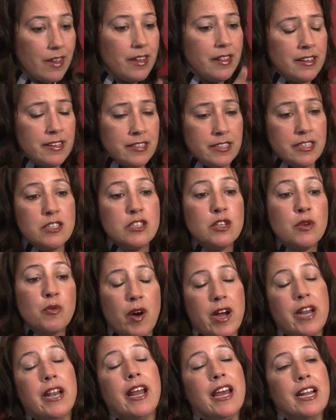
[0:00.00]
this is the
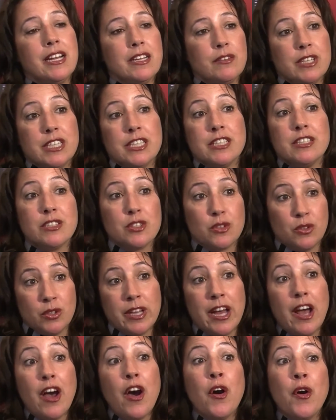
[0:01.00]
one end, which is
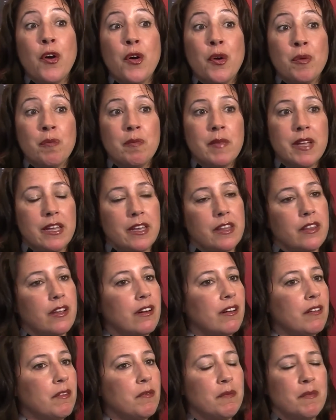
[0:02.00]
school at home,
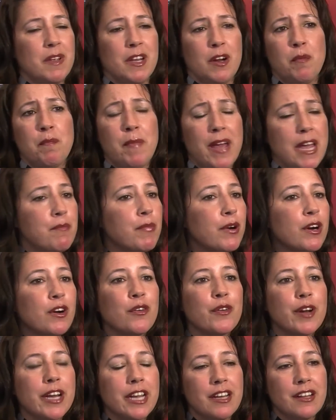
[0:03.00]
either paper
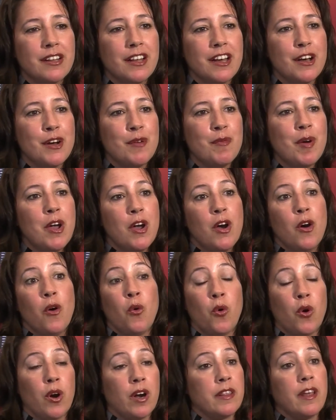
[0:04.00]
curriculum
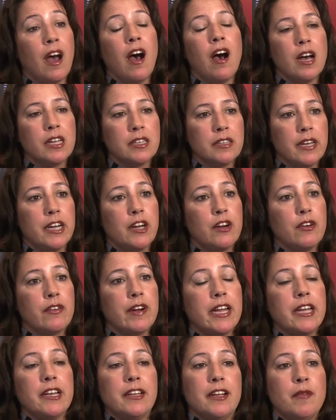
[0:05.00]
or the online
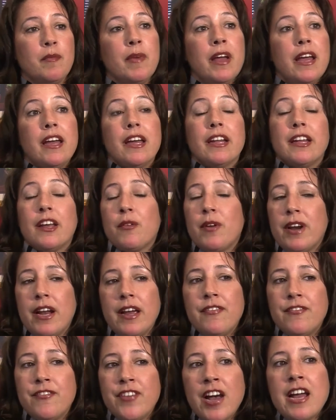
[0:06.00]
curriculum. Now, what
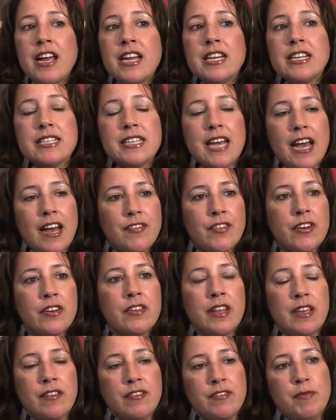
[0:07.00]
I find is
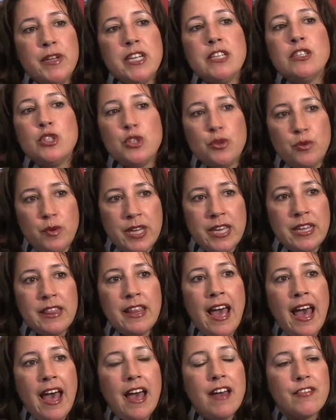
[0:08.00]
after they've been doing
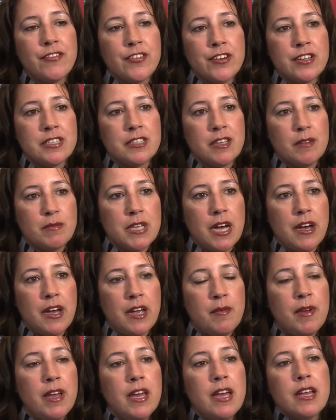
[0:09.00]
that for some
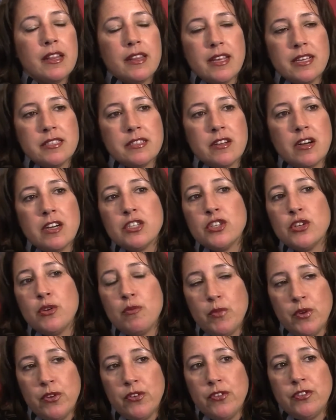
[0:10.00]
time, they start to
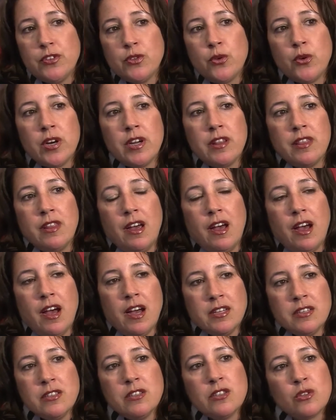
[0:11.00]
move toward the
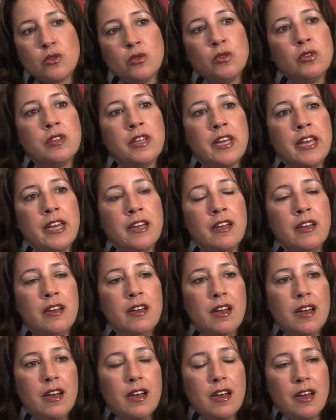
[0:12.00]

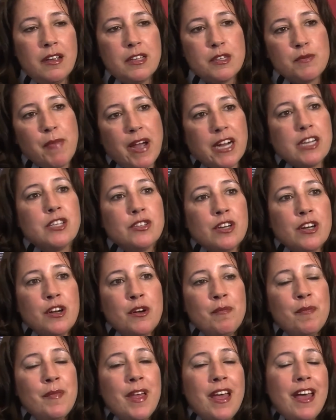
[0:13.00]
unschooling
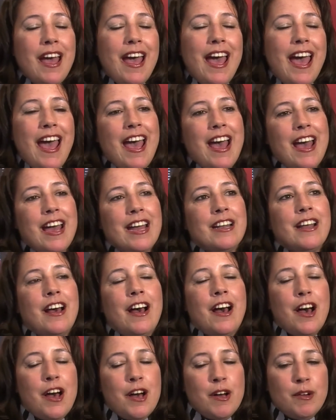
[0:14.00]
spectrum,
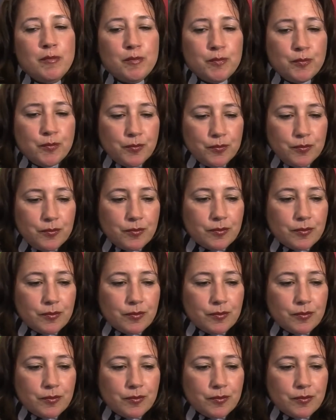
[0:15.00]
and